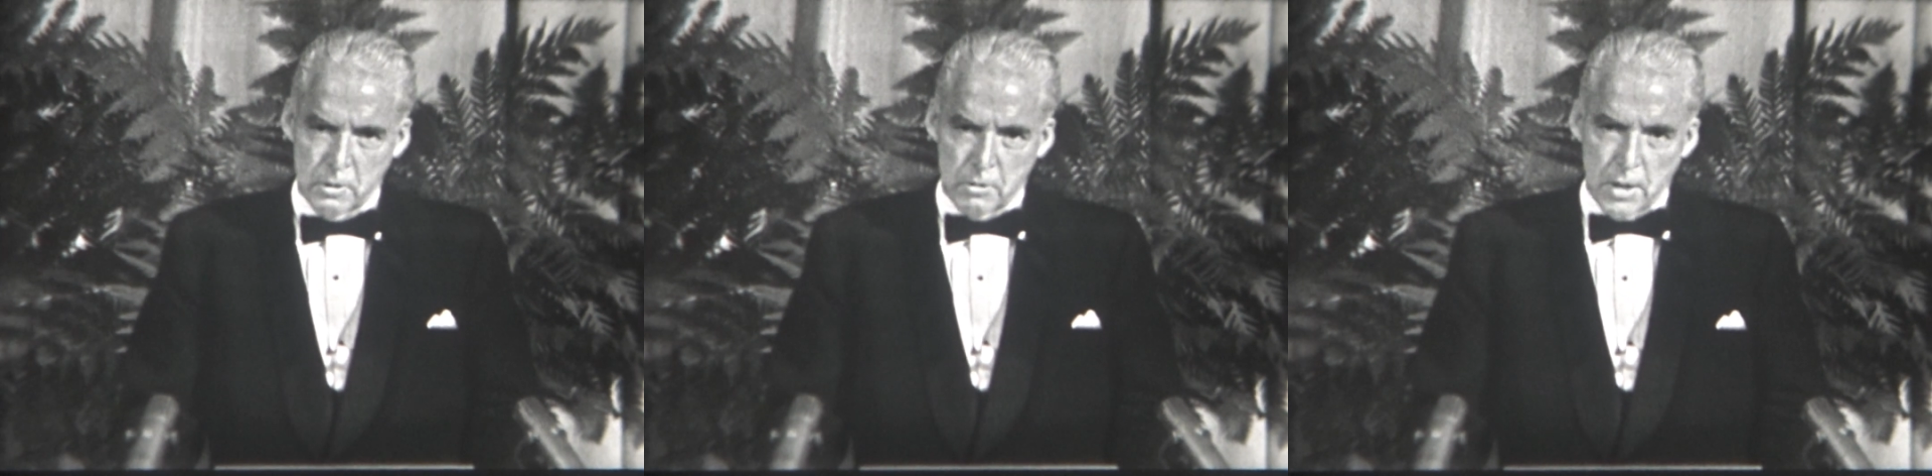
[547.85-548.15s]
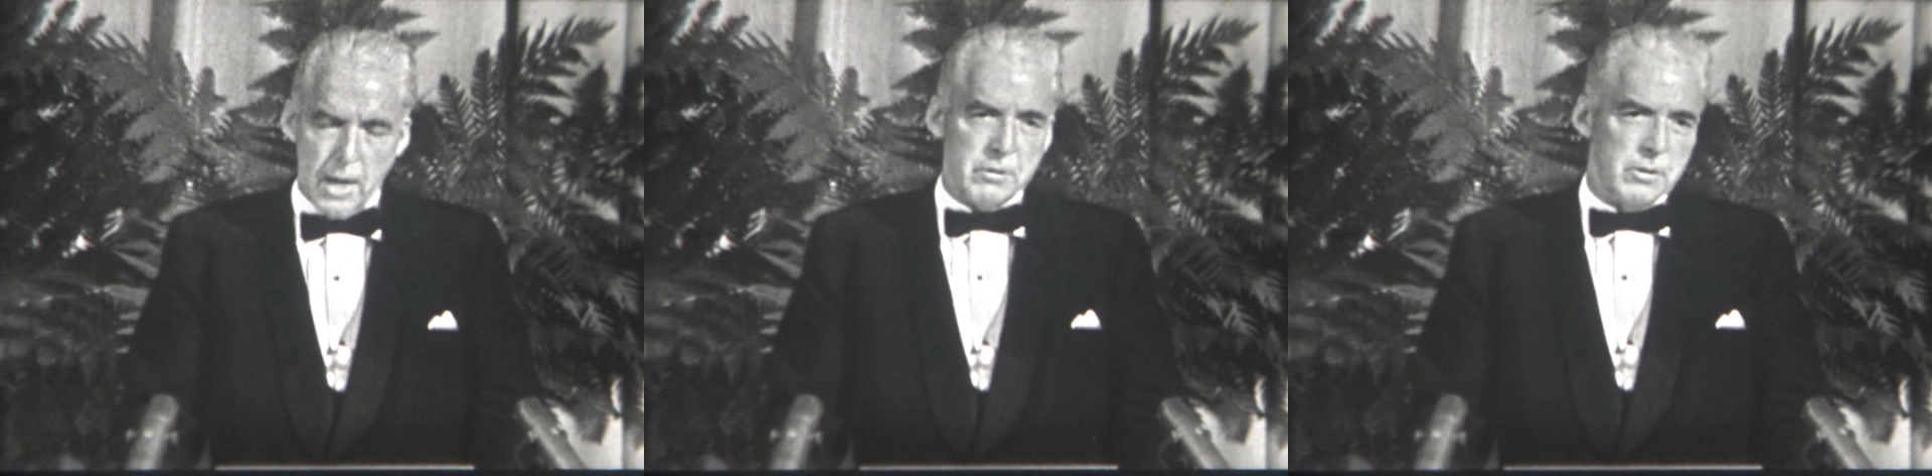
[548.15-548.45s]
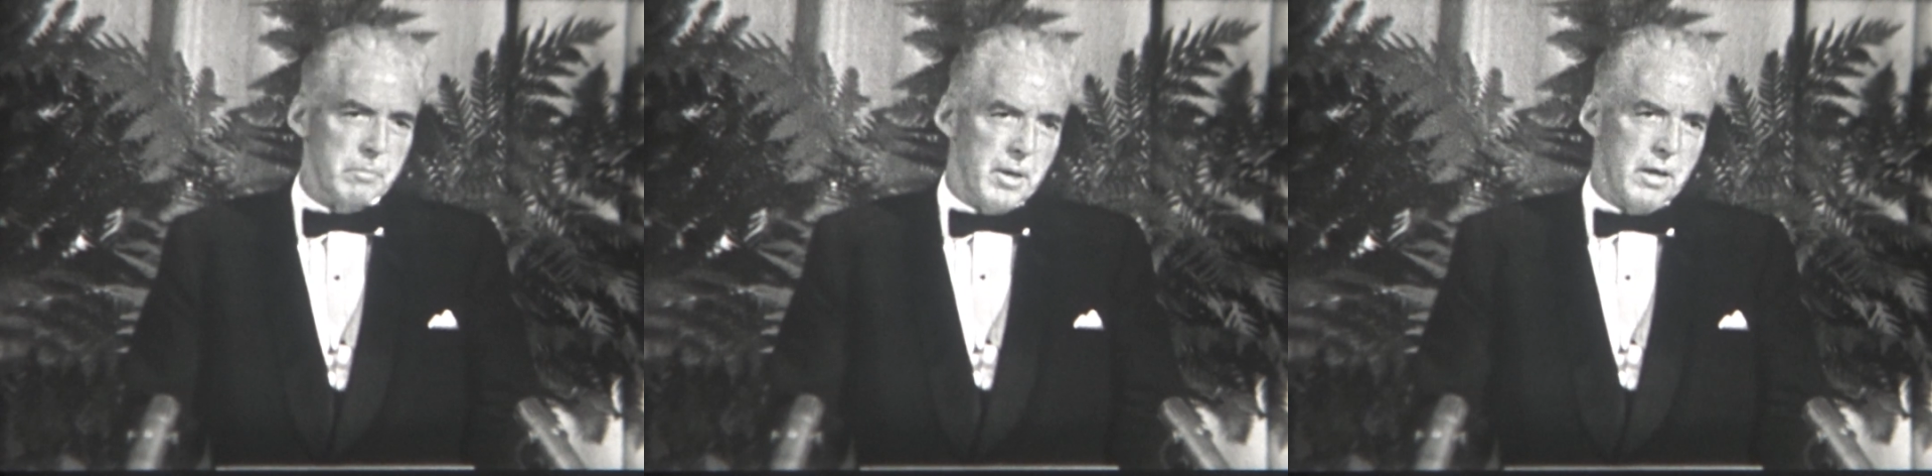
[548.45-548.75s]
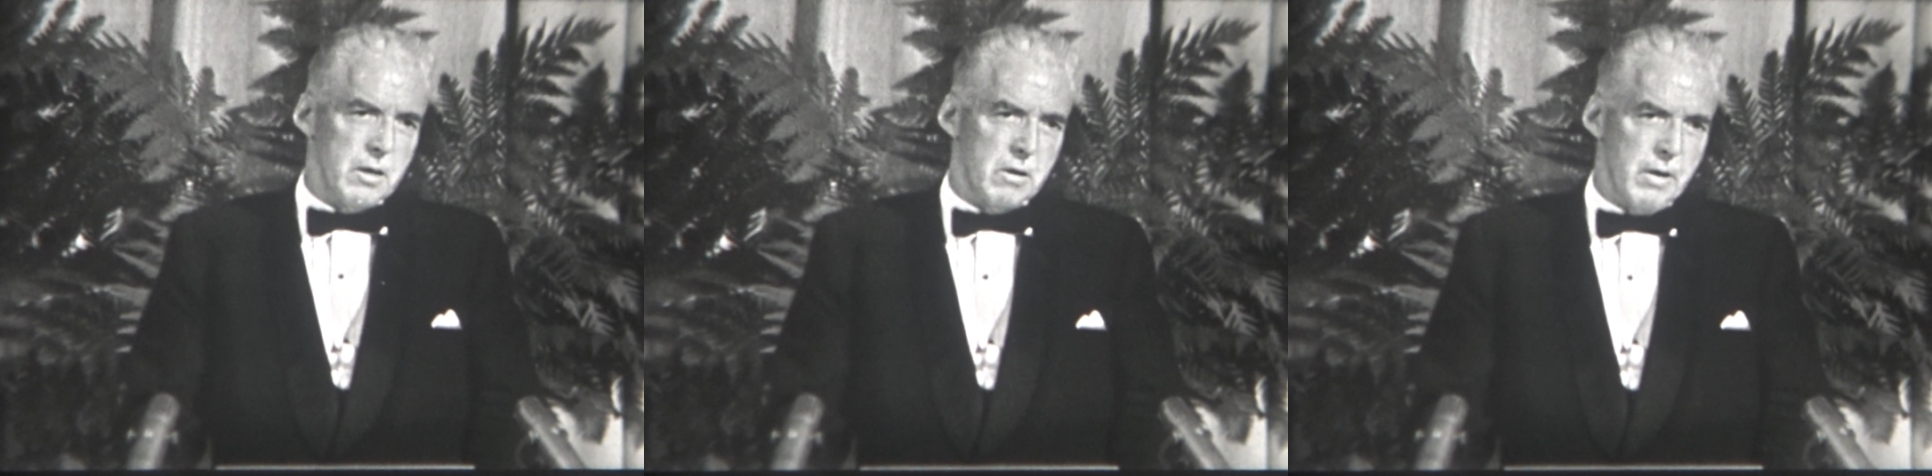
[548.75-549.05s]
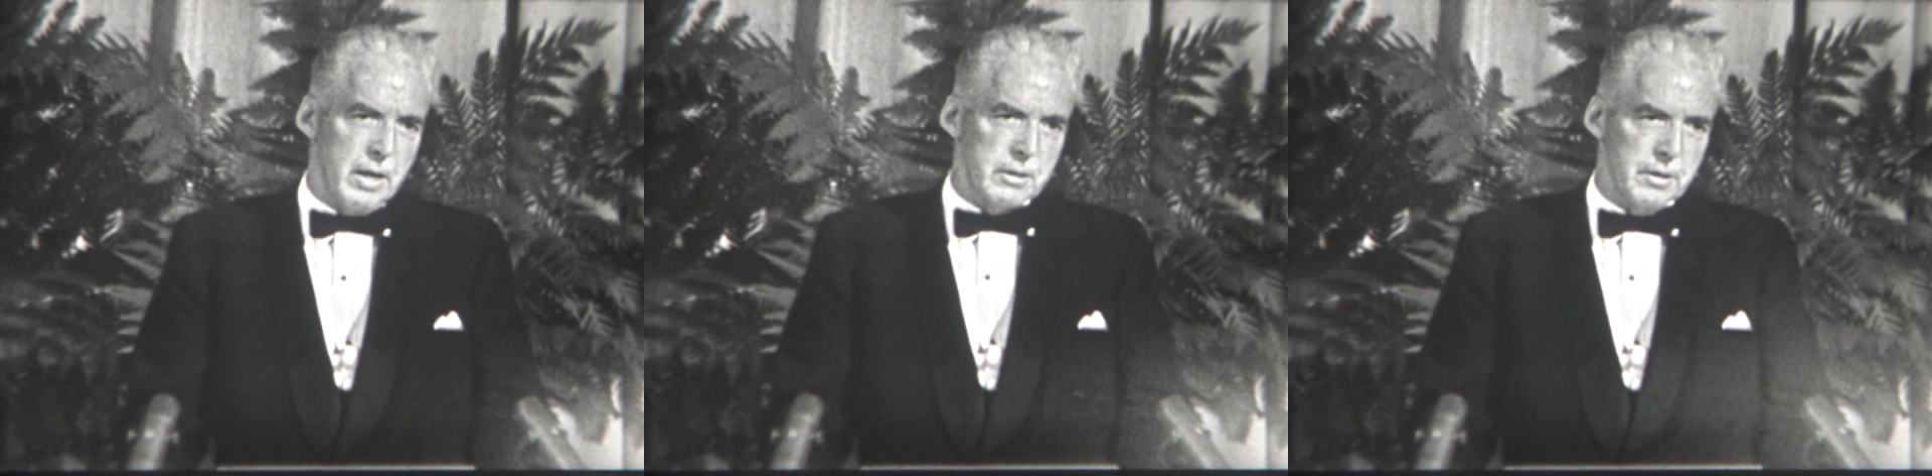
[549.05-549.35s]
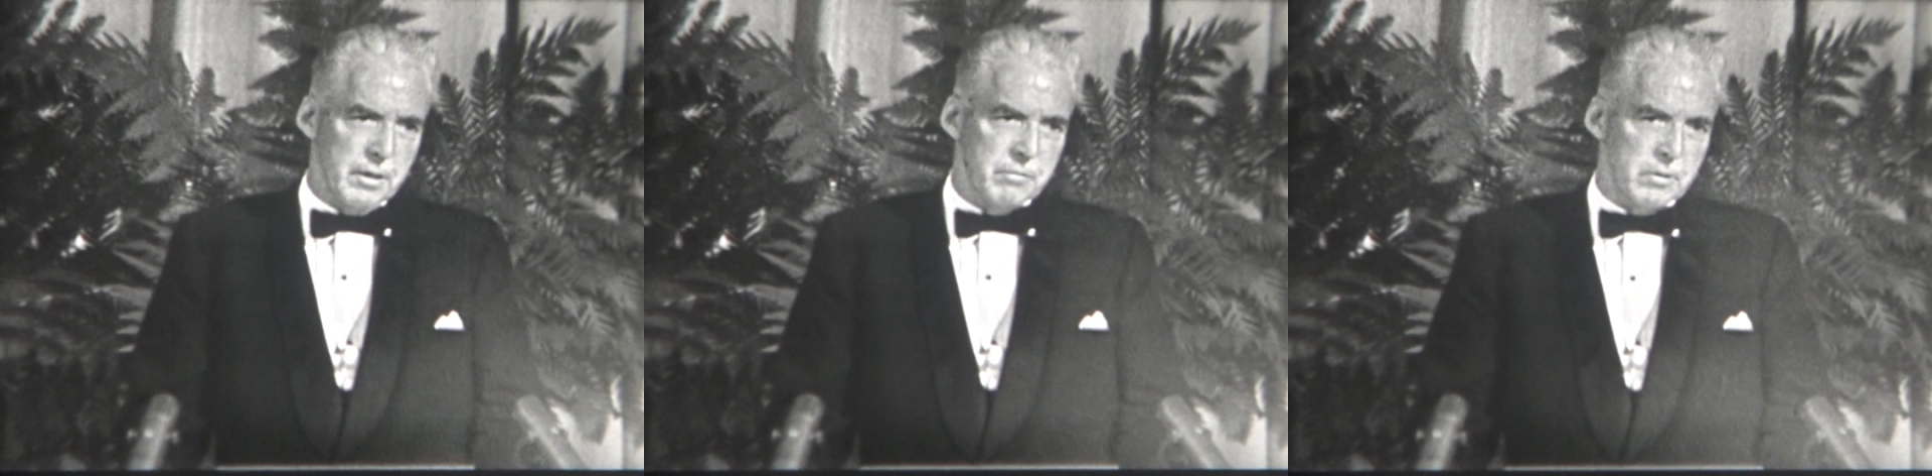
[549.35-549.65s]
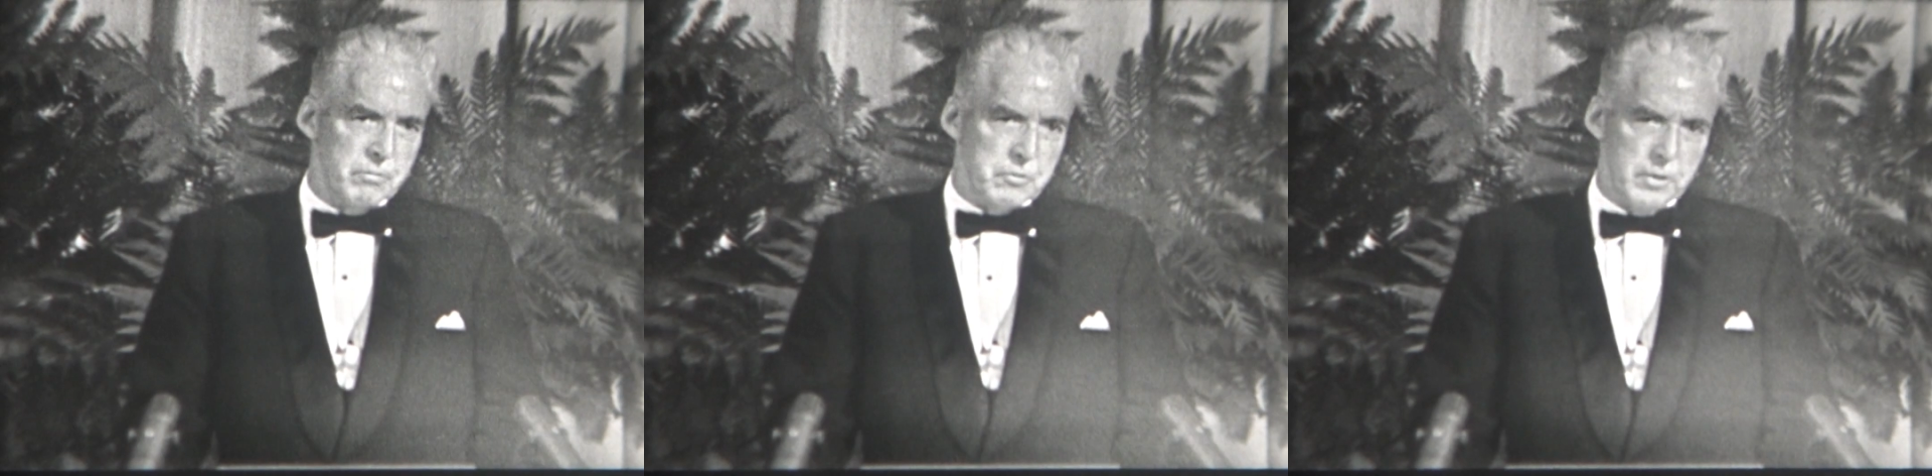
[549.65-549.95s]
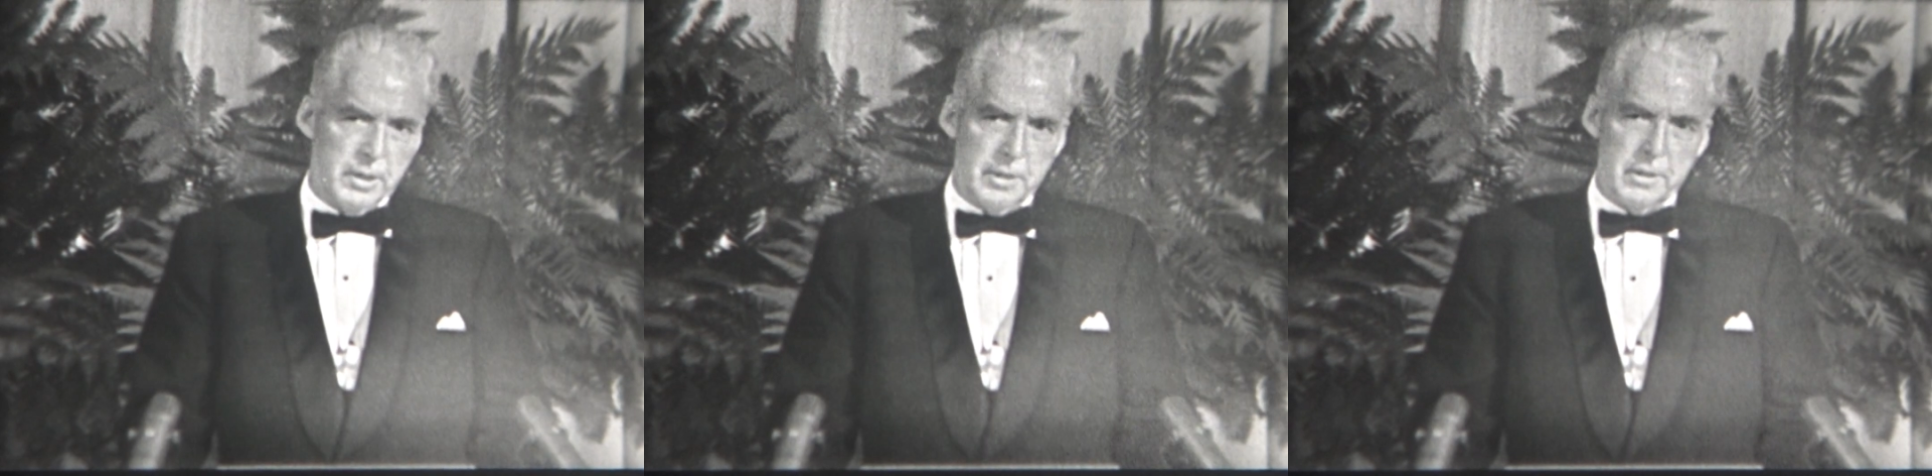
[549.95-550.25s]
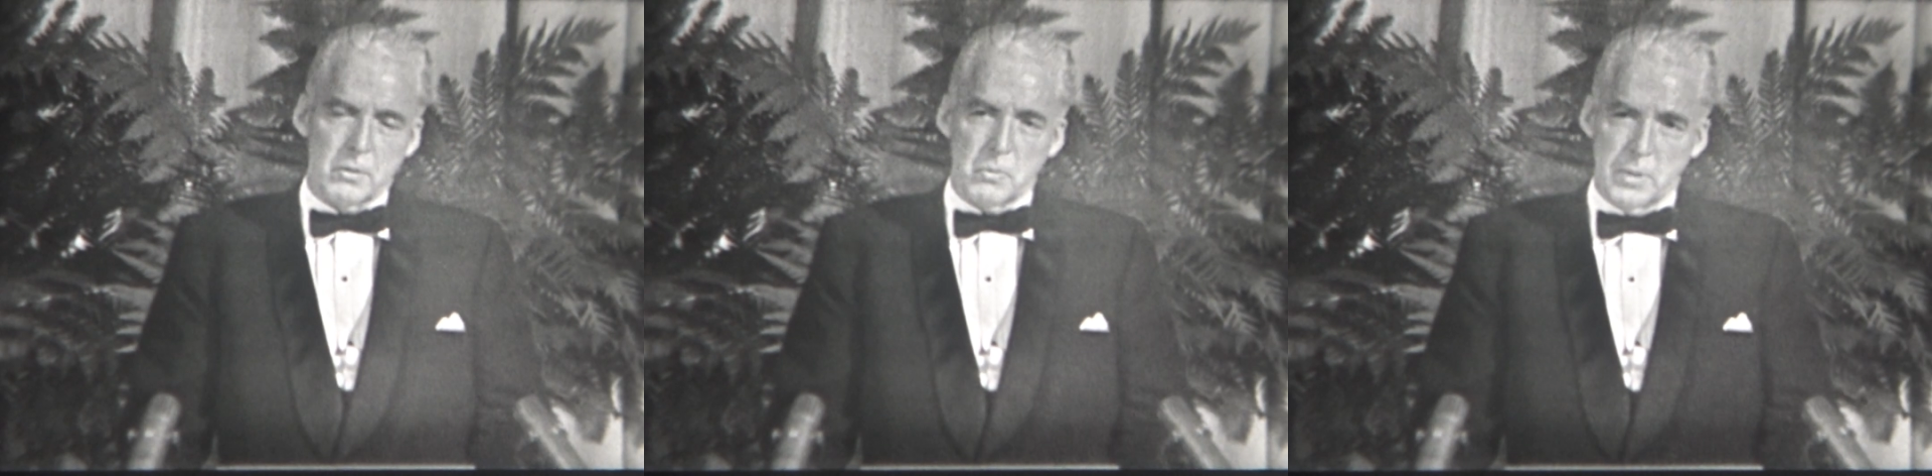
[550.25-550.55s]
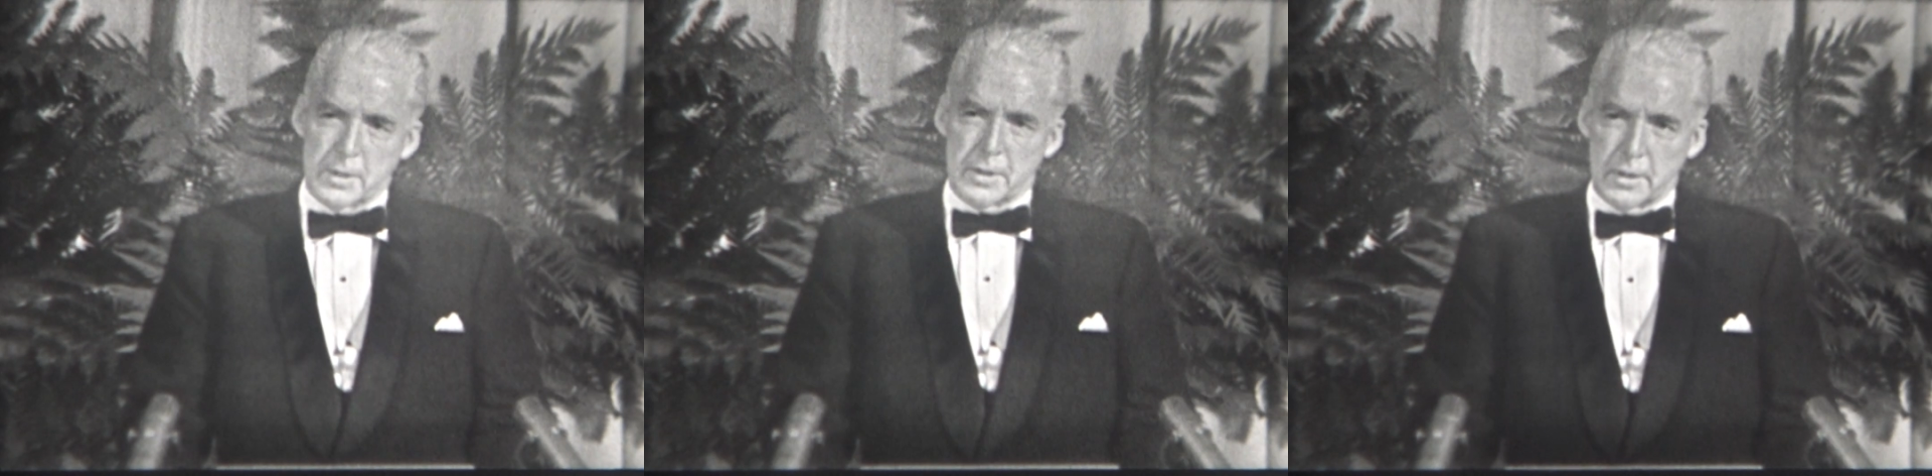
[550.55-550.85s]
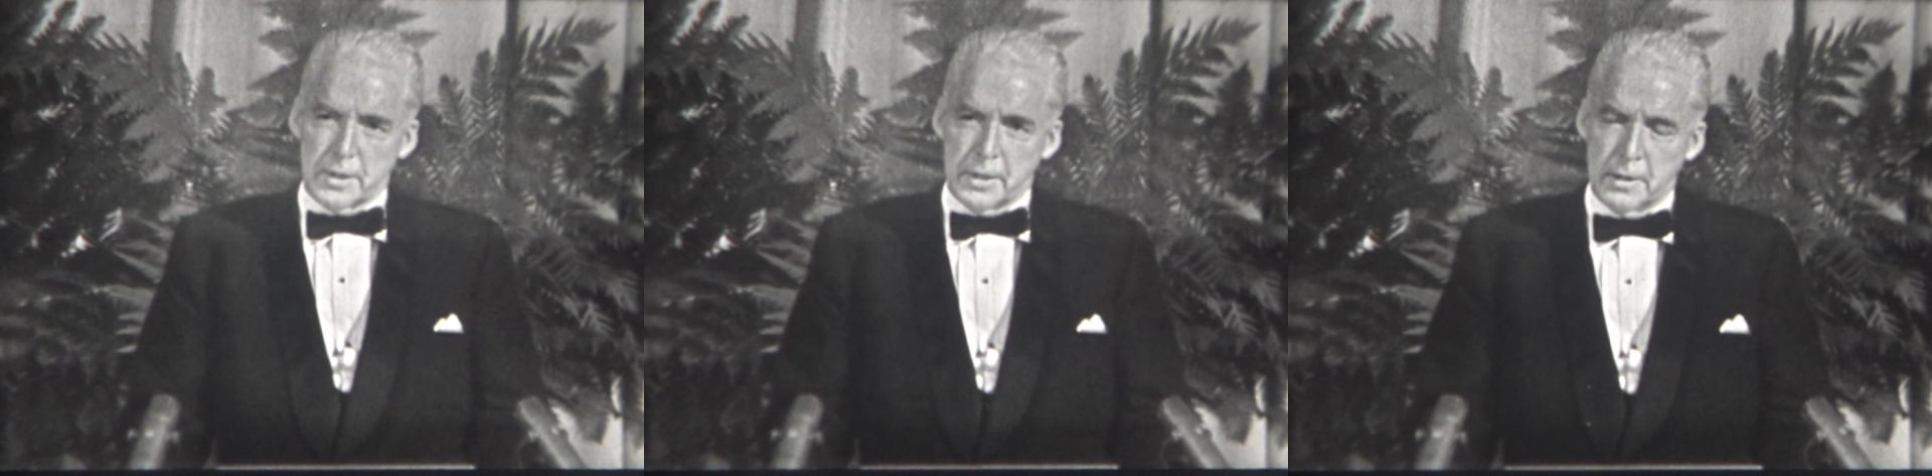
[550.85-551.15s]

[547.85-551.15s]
Dr. Mayo has given freely and willingly